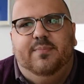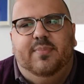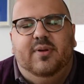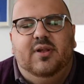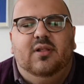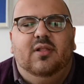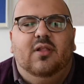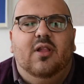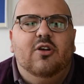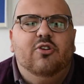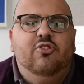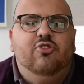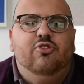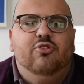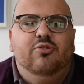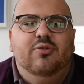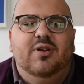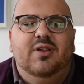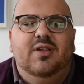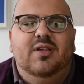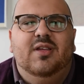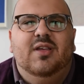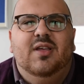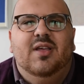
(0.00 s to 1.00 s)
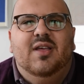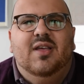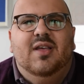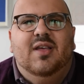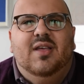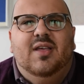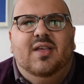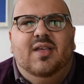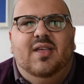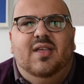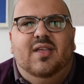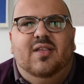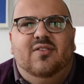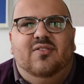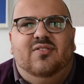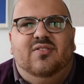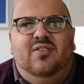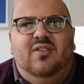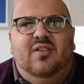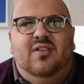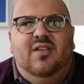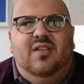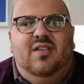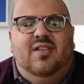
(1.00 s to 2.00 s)
But luxury
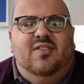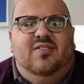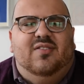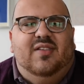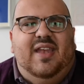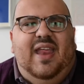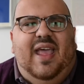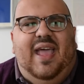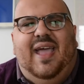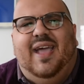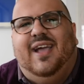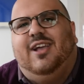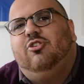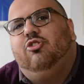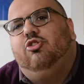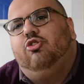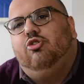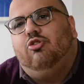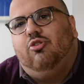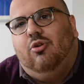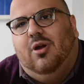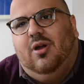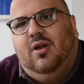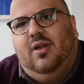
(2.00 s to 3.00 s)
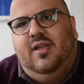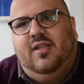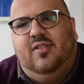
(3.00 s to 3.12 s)
is, is an extra.